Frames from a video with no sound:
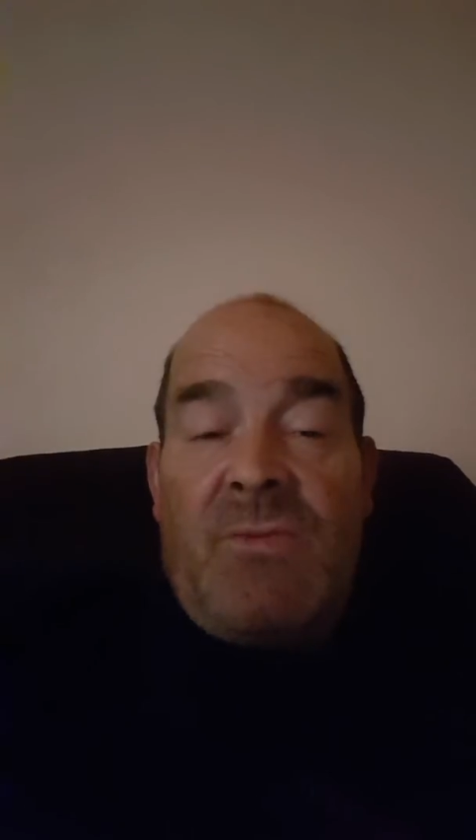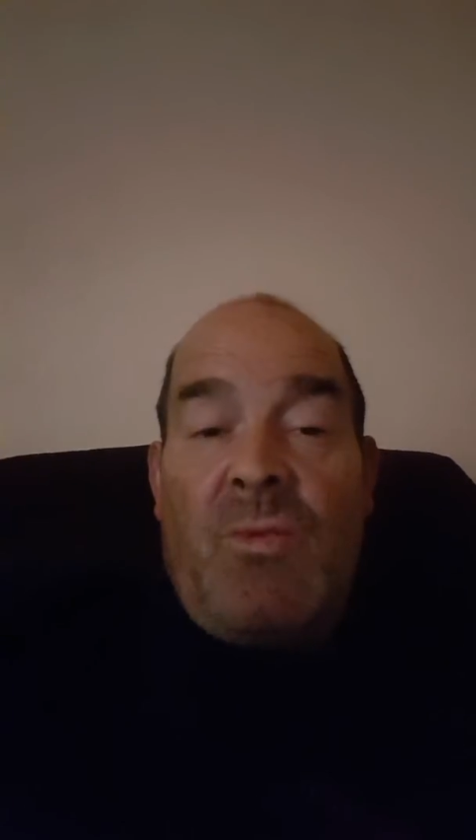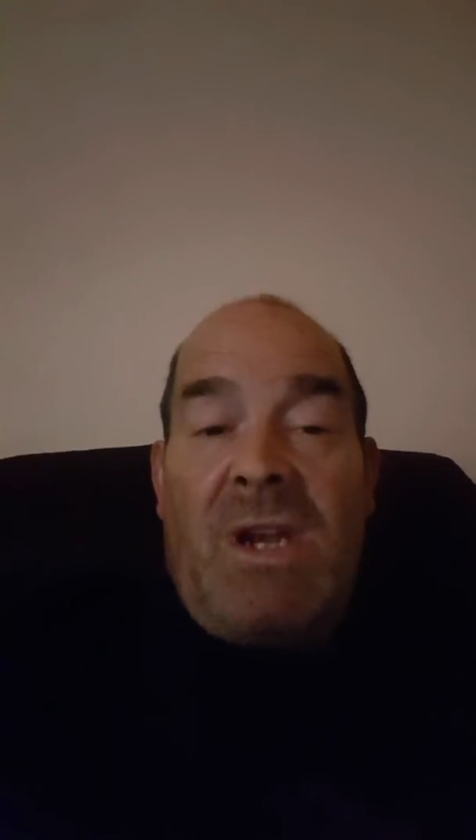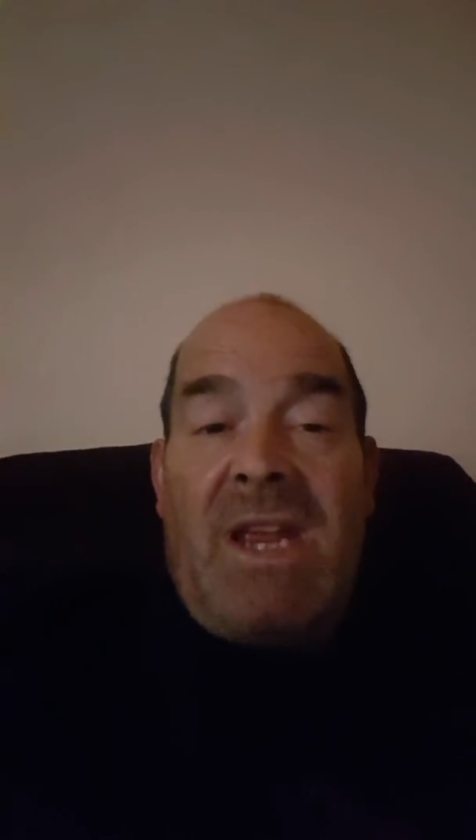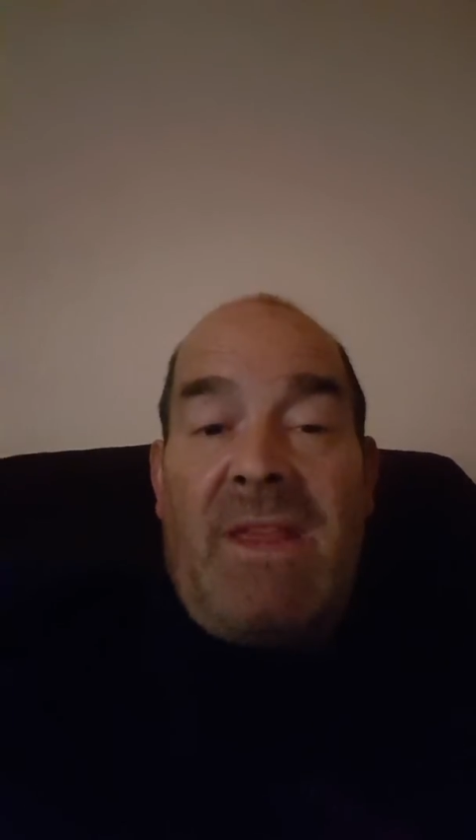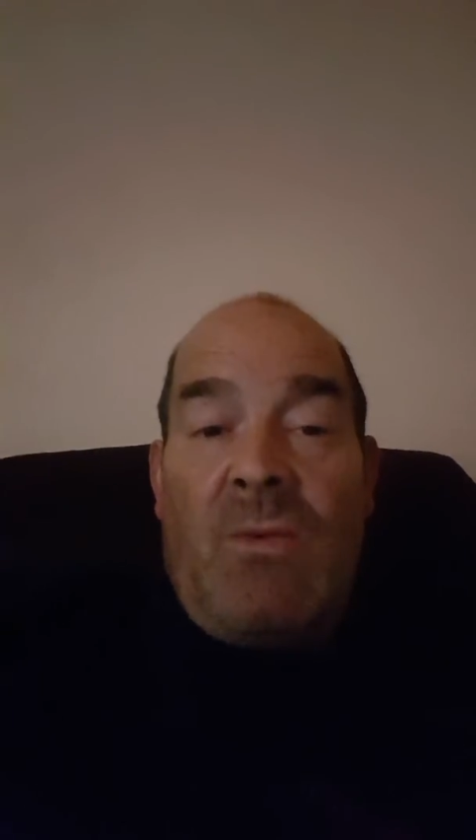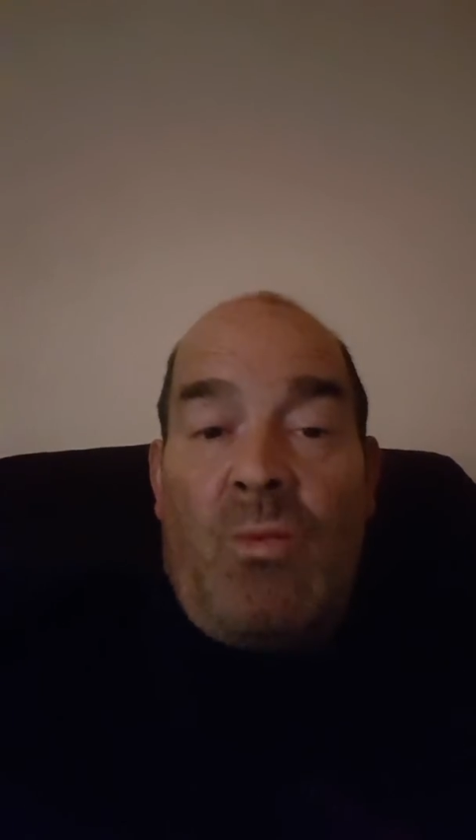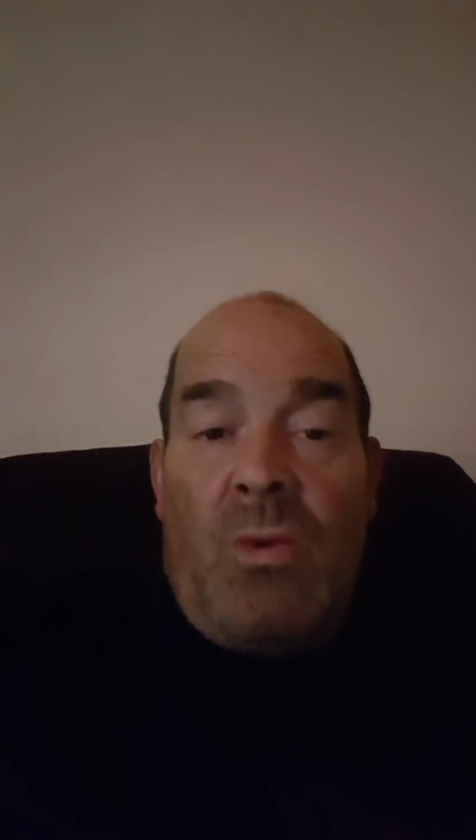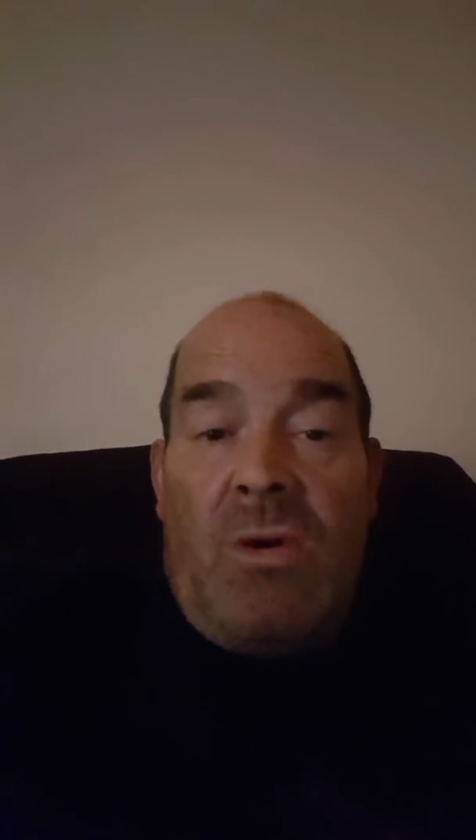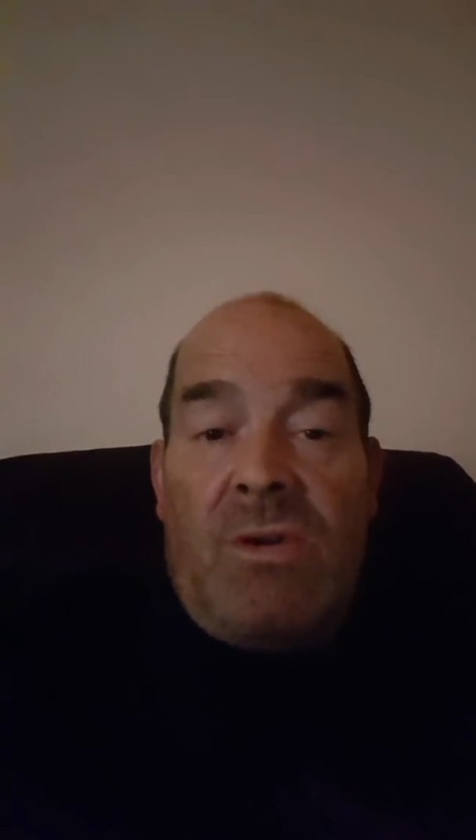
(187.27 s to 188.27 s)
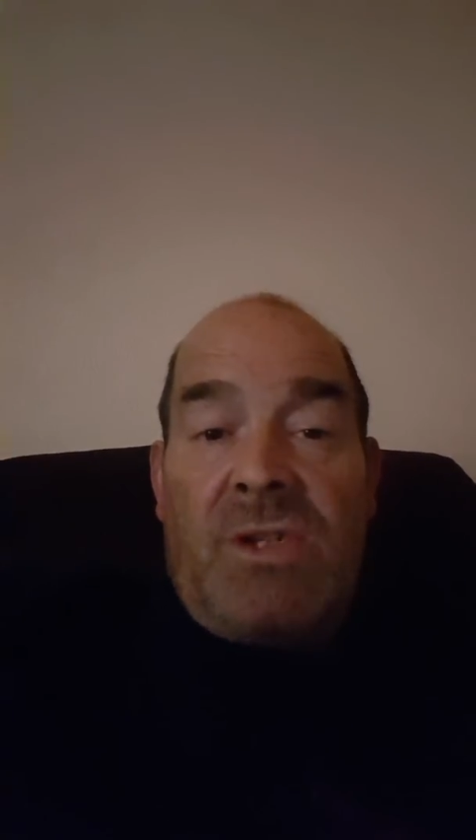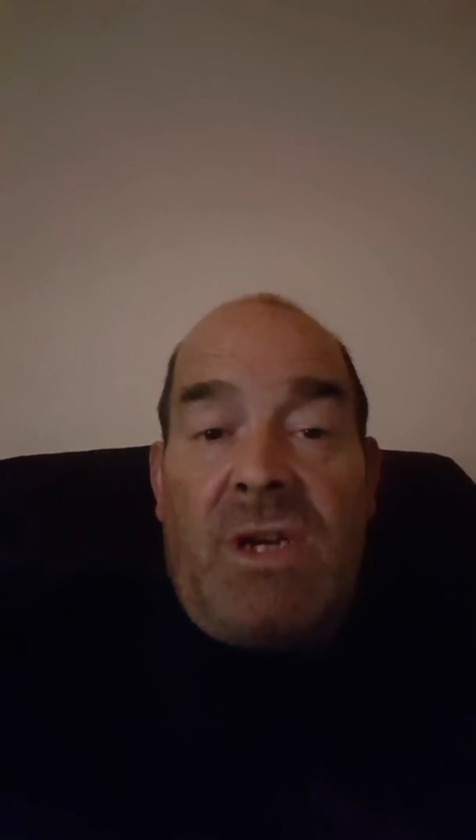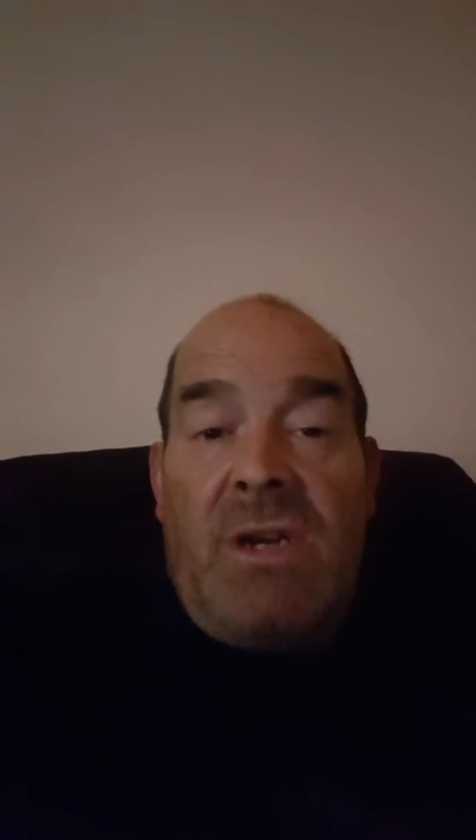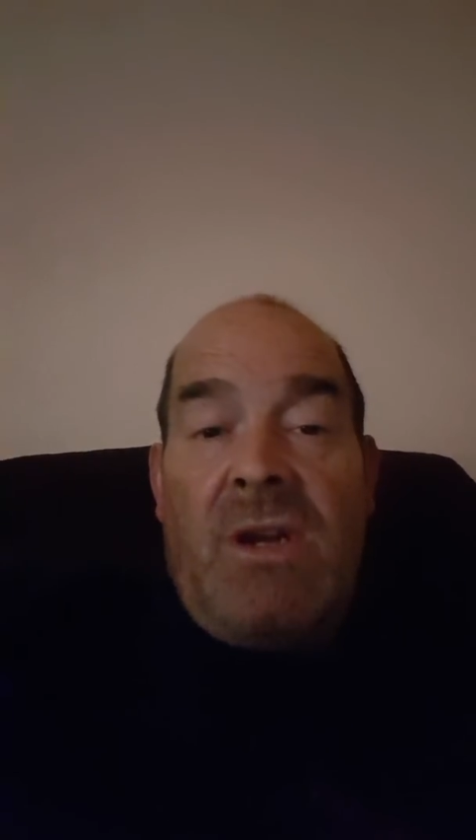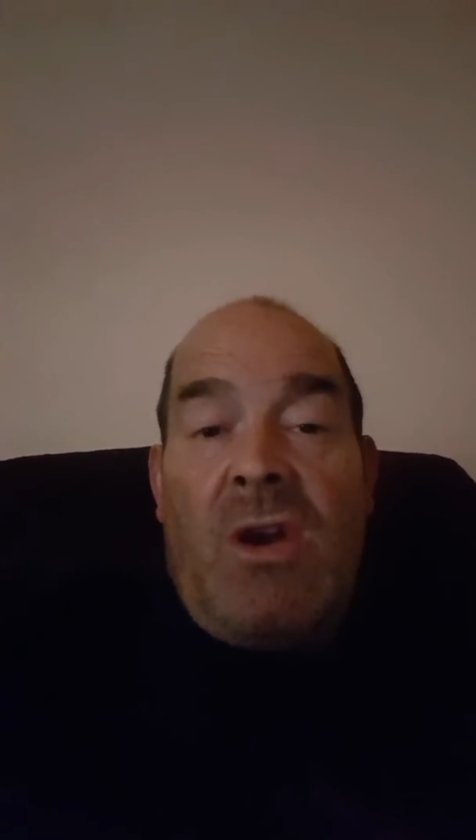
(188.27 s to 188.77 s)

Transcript: We let the water